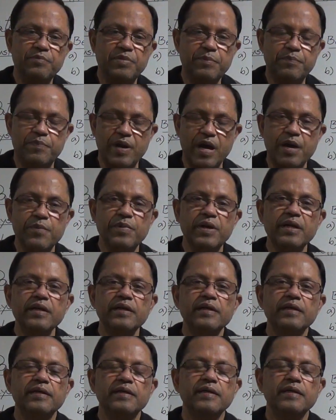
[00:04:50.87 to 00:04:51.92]
be
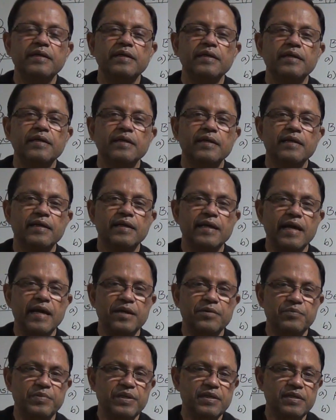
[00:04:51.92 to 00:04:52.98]
primary,
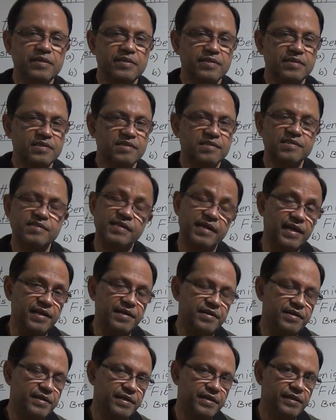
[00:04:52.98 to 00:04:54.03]
can be
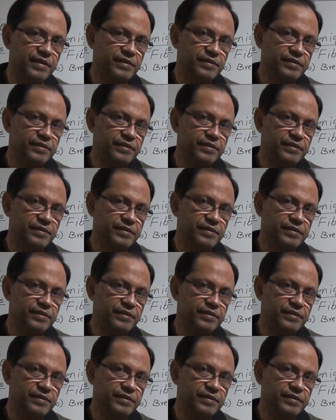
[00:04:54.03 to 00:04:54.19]
secondary.